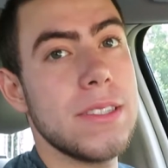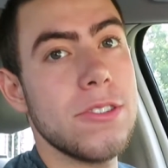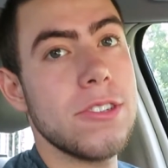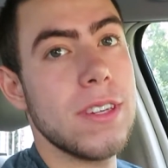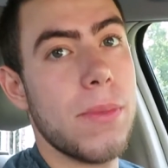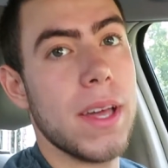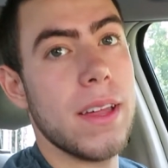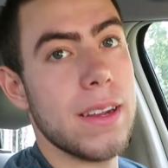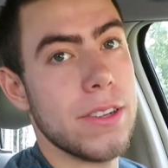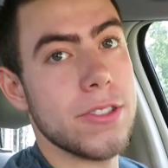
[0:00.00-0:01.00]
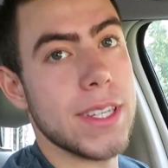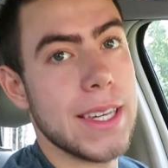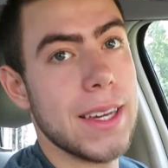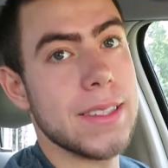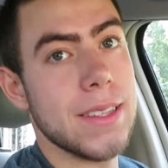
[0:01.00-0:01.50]
and usually by then it usually
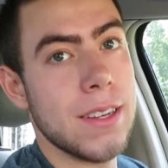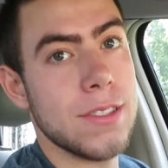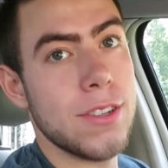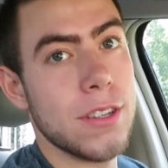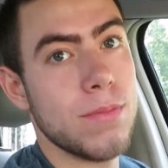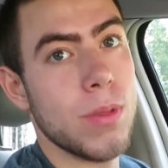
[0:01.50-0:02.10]
kicks in and starts